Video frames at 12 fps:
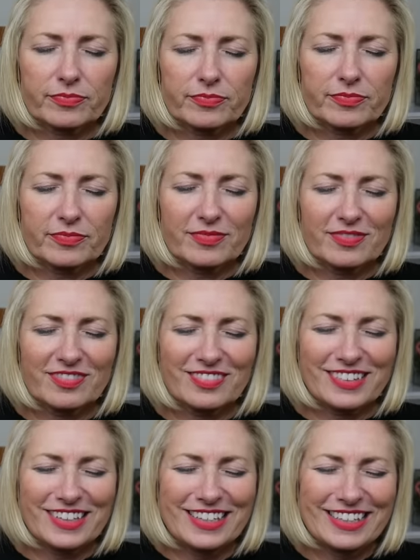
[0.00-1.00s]

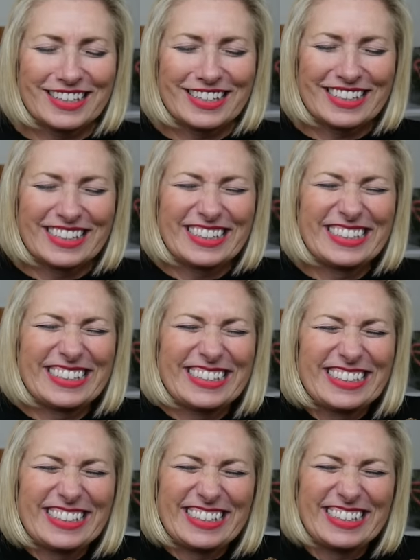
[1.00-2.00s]

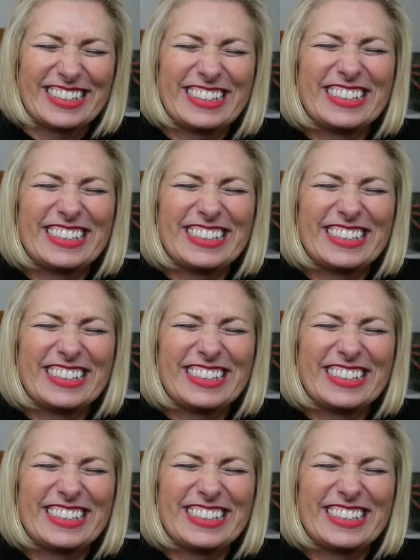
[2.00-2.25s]
This person isn't speaking.